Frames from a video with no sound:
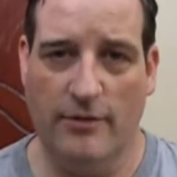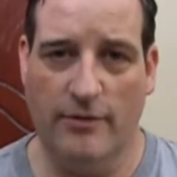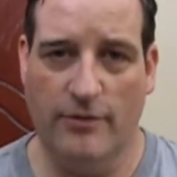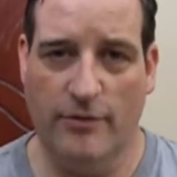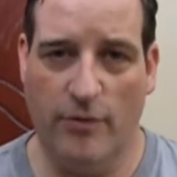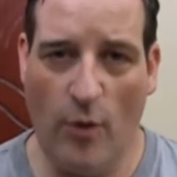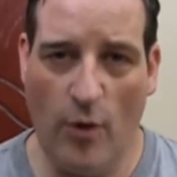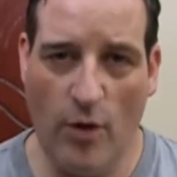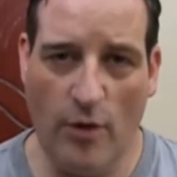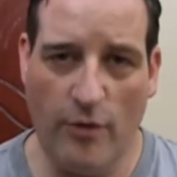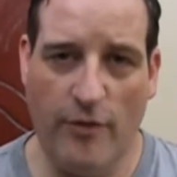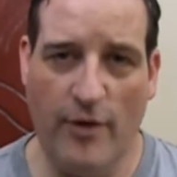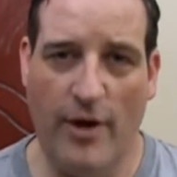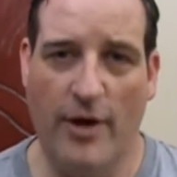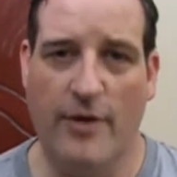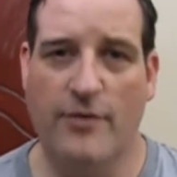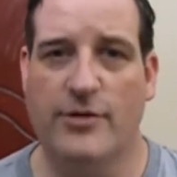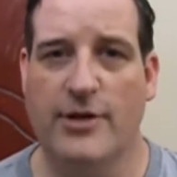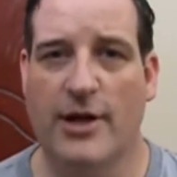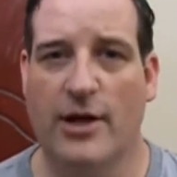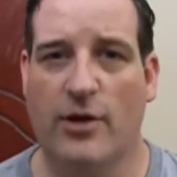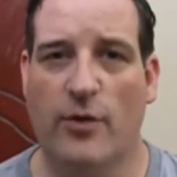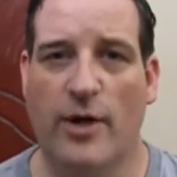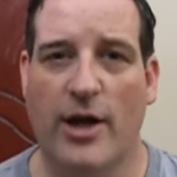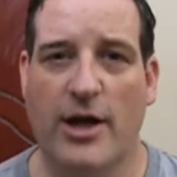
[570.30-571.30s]
4 or 5
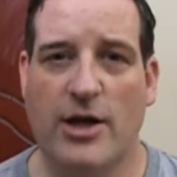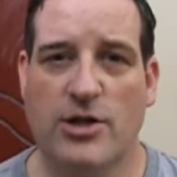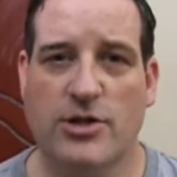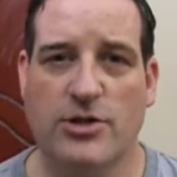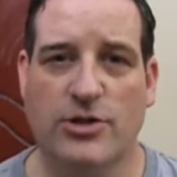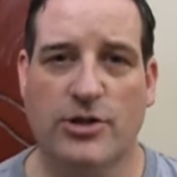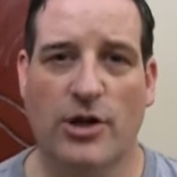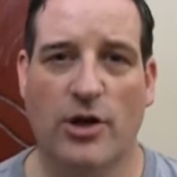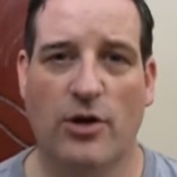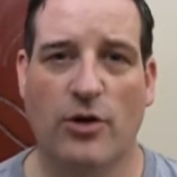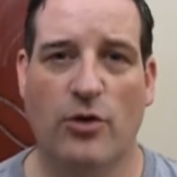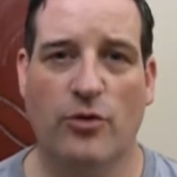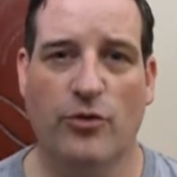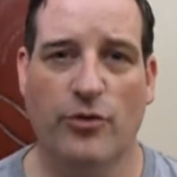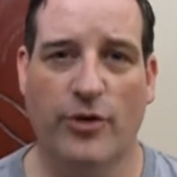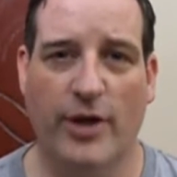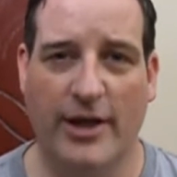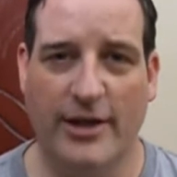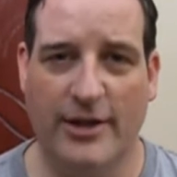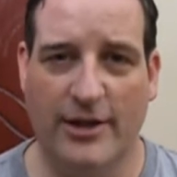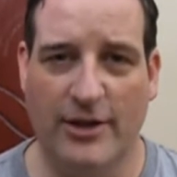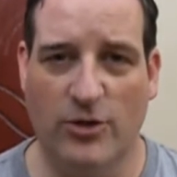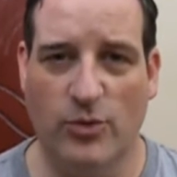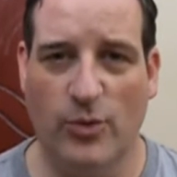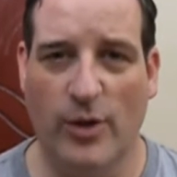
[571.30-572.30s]
generations ago,
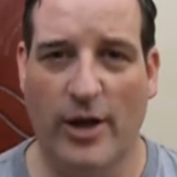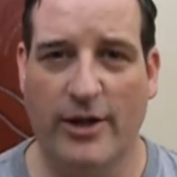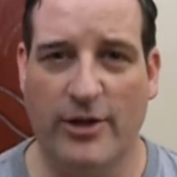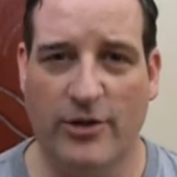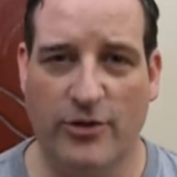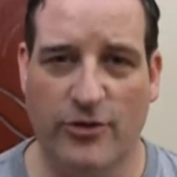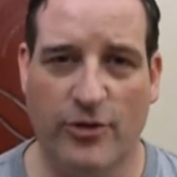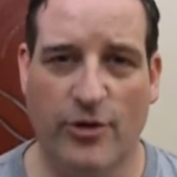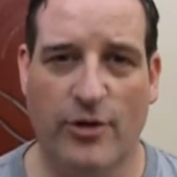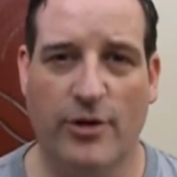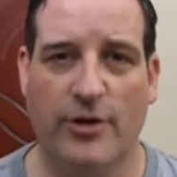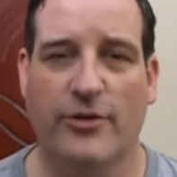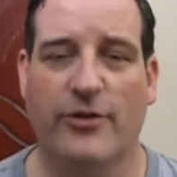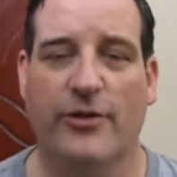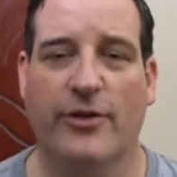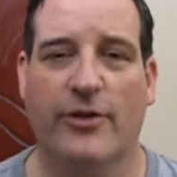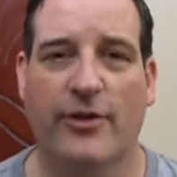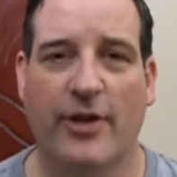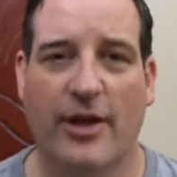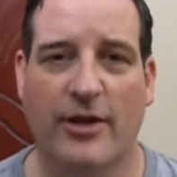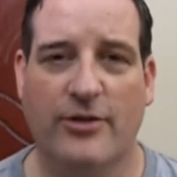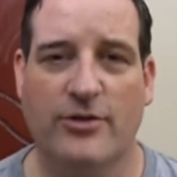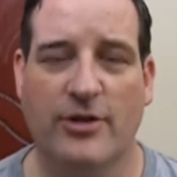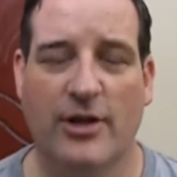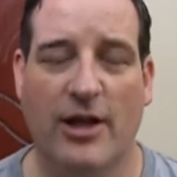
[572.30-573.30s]
1920s, 30s,
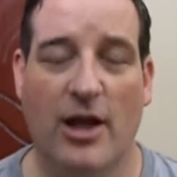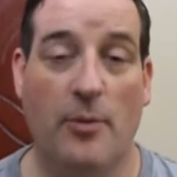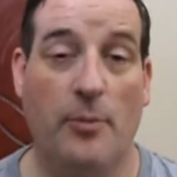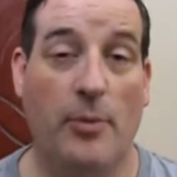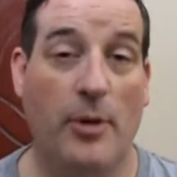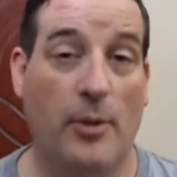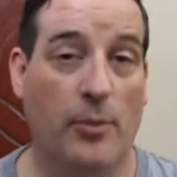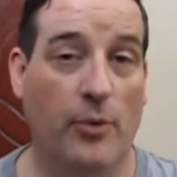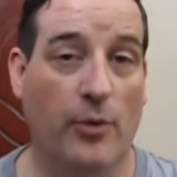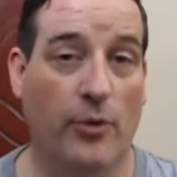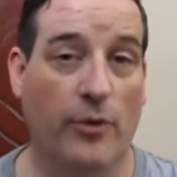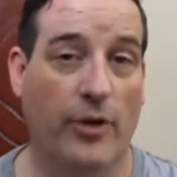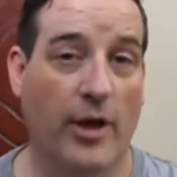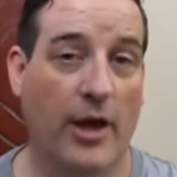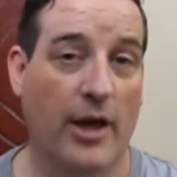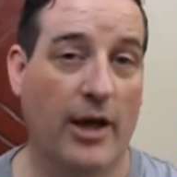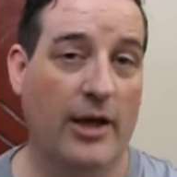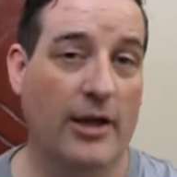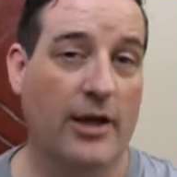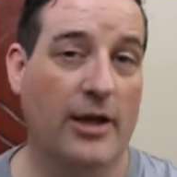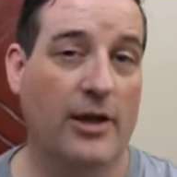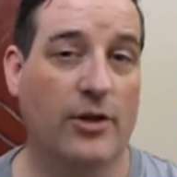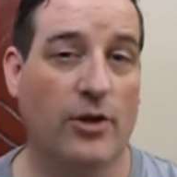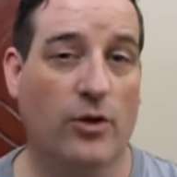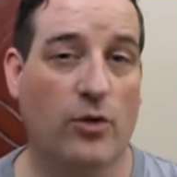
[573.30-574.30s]
etc., a lot of people's
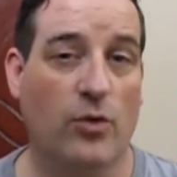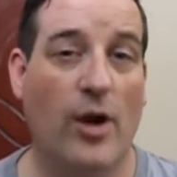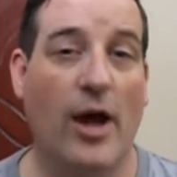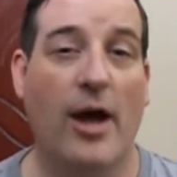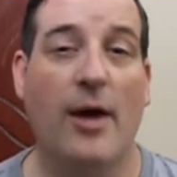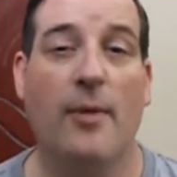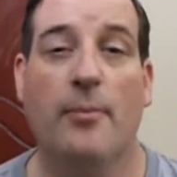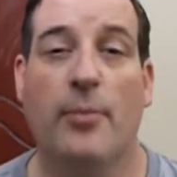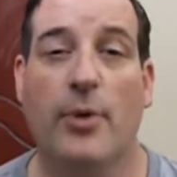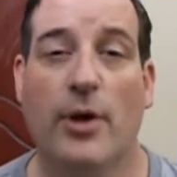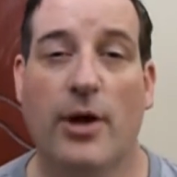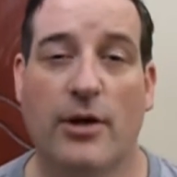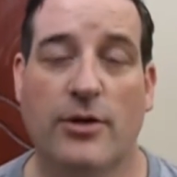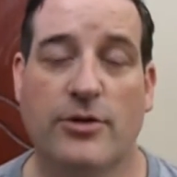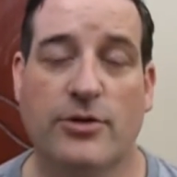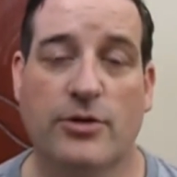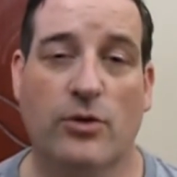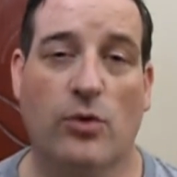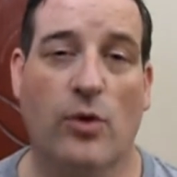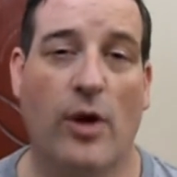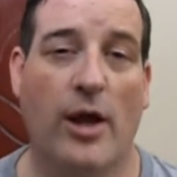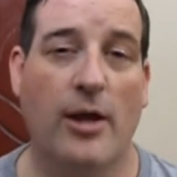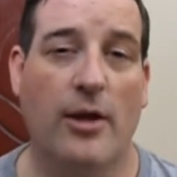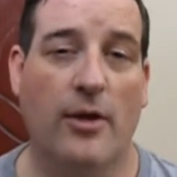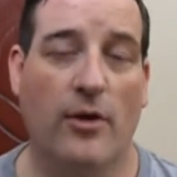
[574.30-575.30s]
either grandparents or
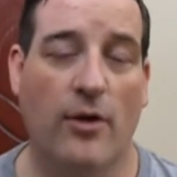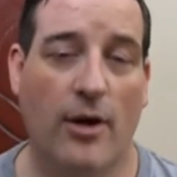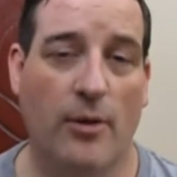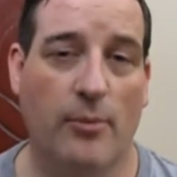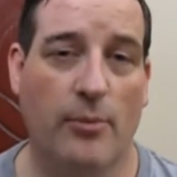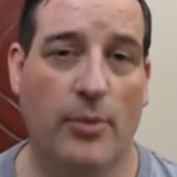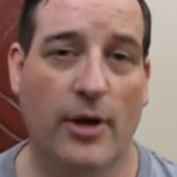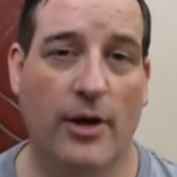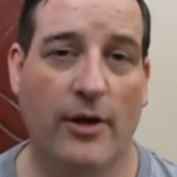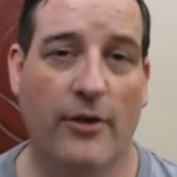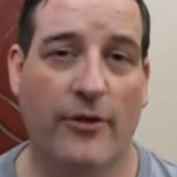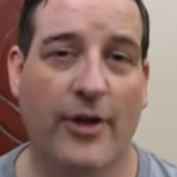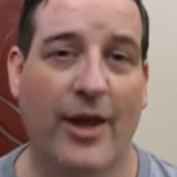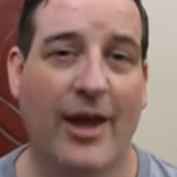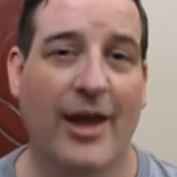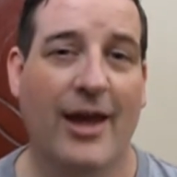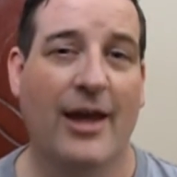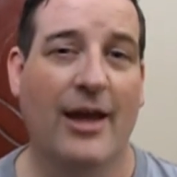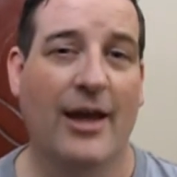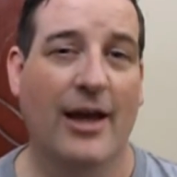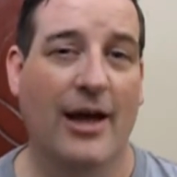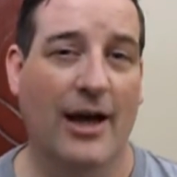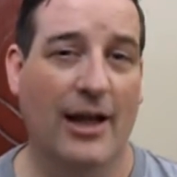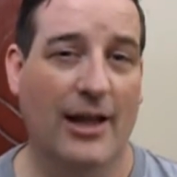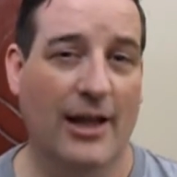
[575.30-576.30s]
great-grandparents,
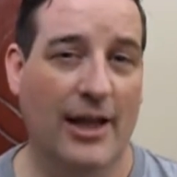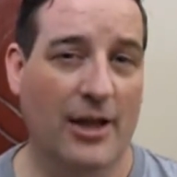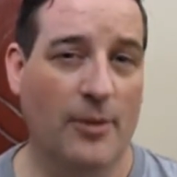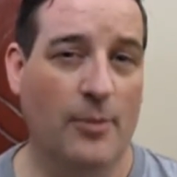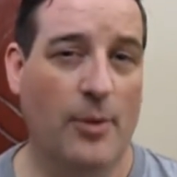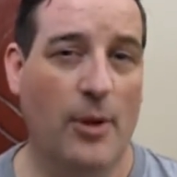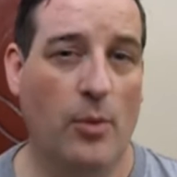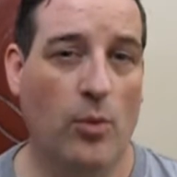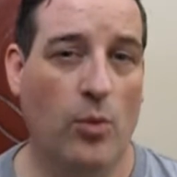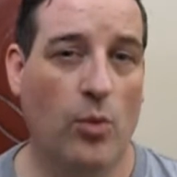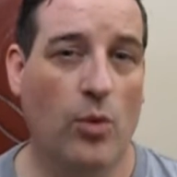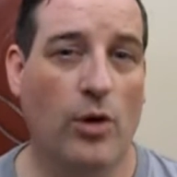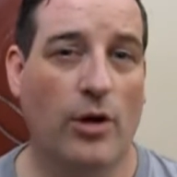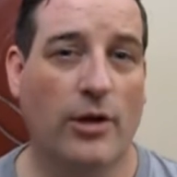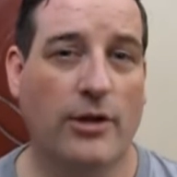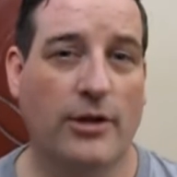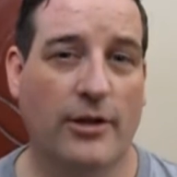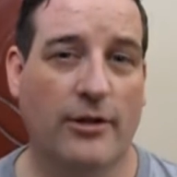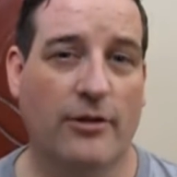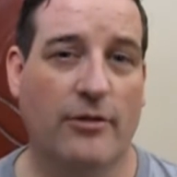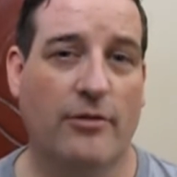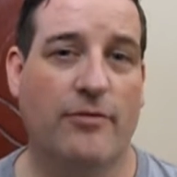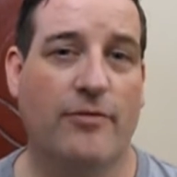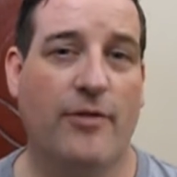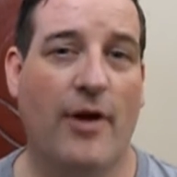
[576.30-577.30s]
a lot of people worked
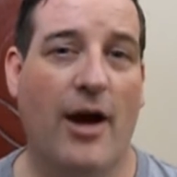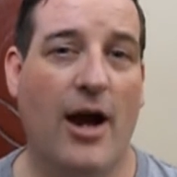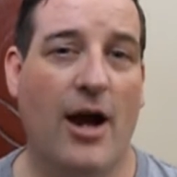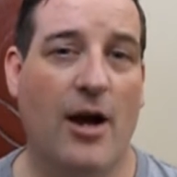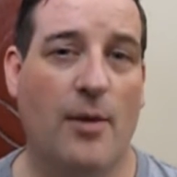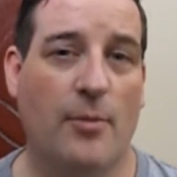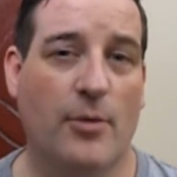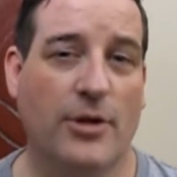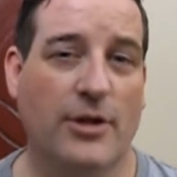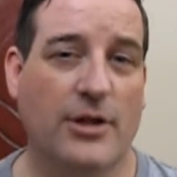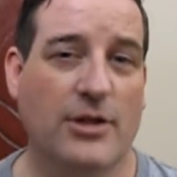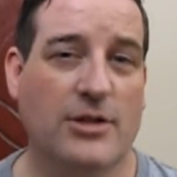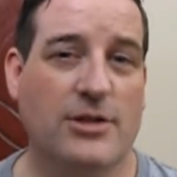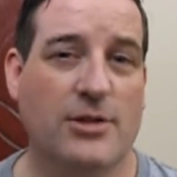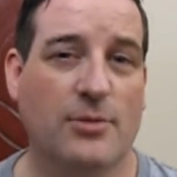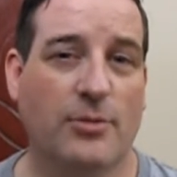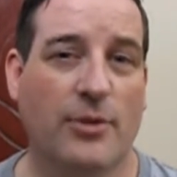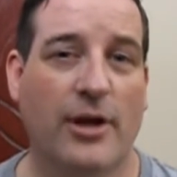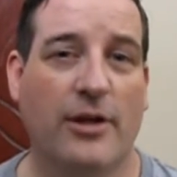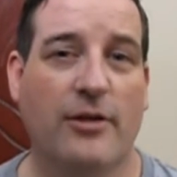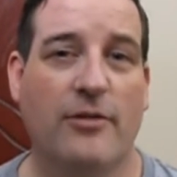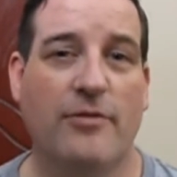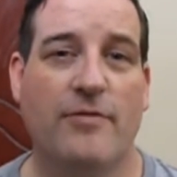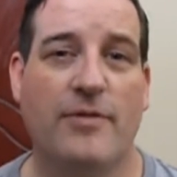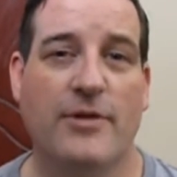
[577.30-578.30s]
on the farm or did some
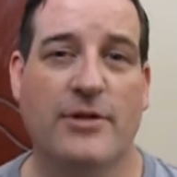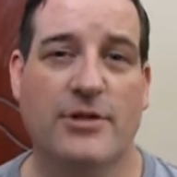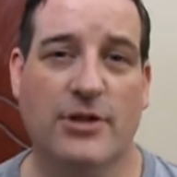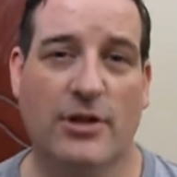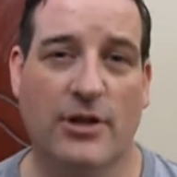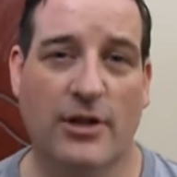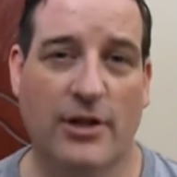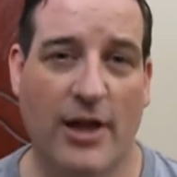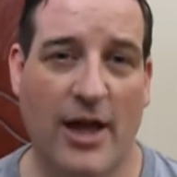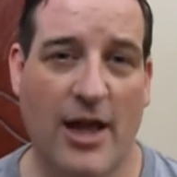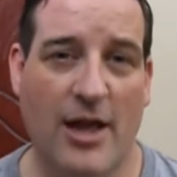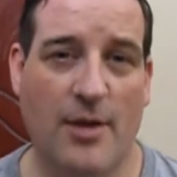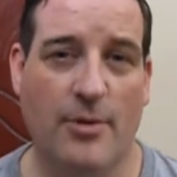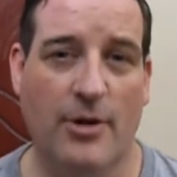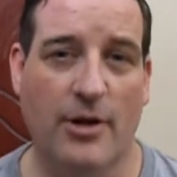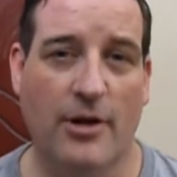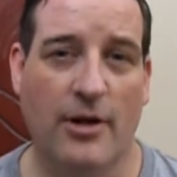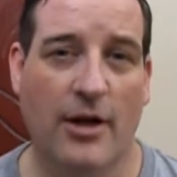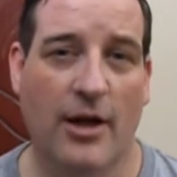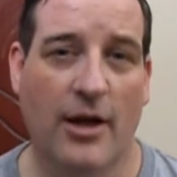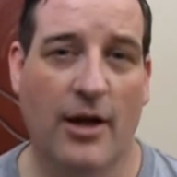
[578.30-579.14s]
kind of physical labour.